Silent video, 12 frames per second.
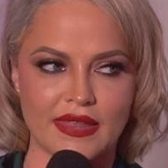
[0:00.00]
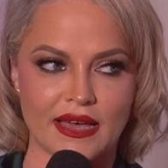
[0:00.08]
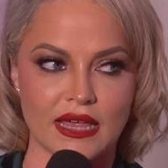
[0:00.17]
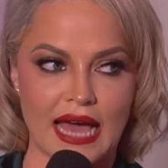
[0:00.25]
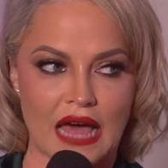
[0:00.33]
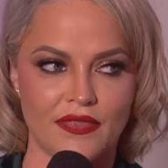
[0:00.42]
when
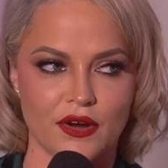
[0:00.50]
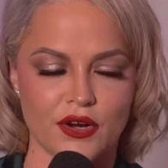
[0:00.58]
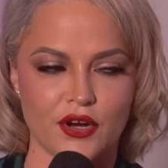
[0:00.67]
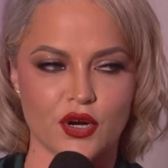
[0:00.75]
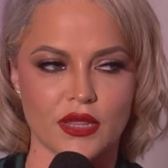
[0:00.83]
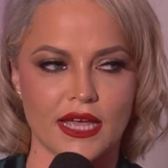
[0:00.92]
they had their
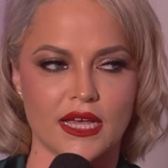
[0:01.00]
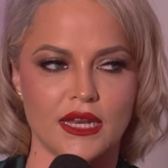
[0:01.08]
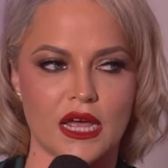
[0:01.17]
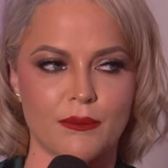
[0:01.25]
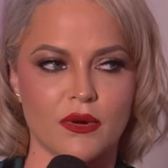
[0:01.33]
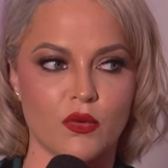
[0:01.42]
your like
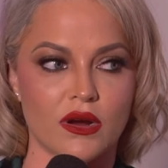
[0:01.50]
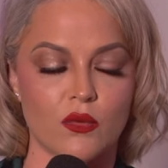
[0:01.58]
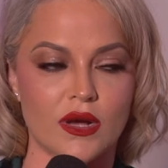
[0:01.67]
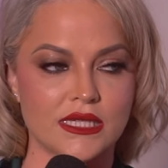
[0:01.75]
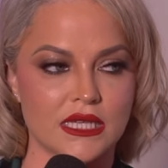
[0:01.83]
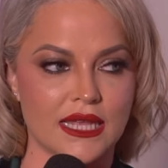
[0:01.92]
number where it
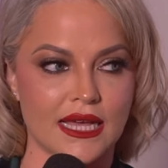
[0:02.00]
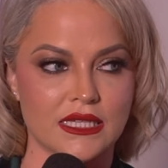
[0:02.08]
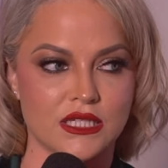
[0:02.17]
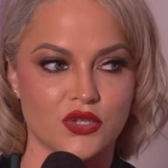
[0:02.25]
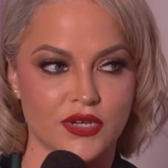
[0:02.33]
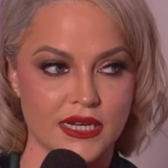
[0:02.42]
wasn't like
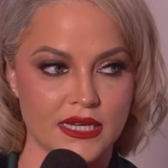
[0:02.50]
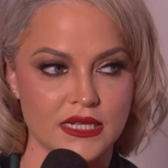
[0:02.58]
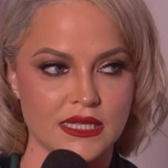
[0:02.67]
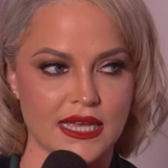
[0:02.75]
screened.